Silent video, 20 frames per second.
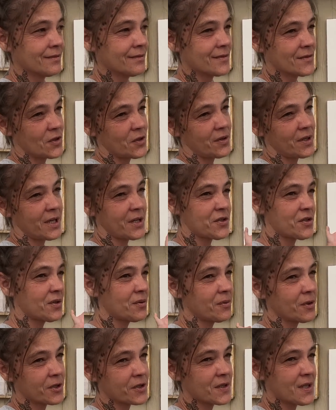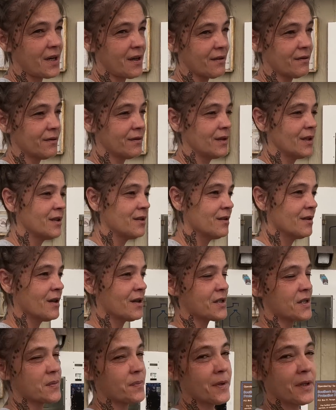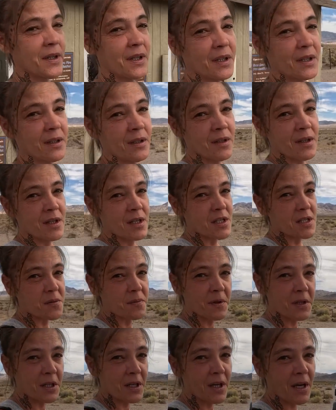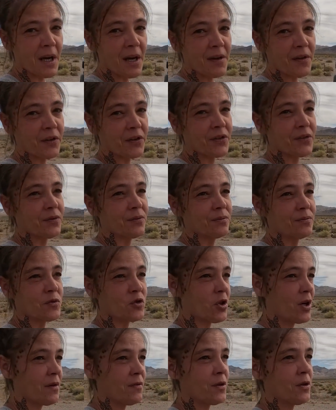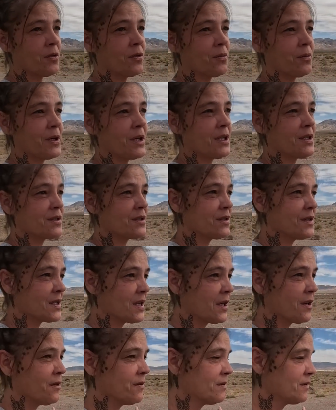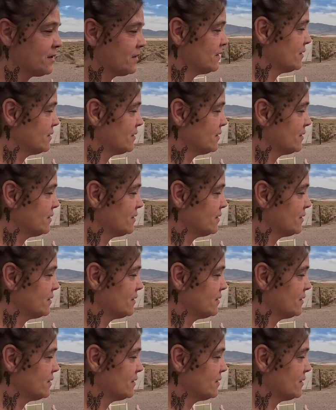So it actually works out, and then you're not spending gas driving all the way into town,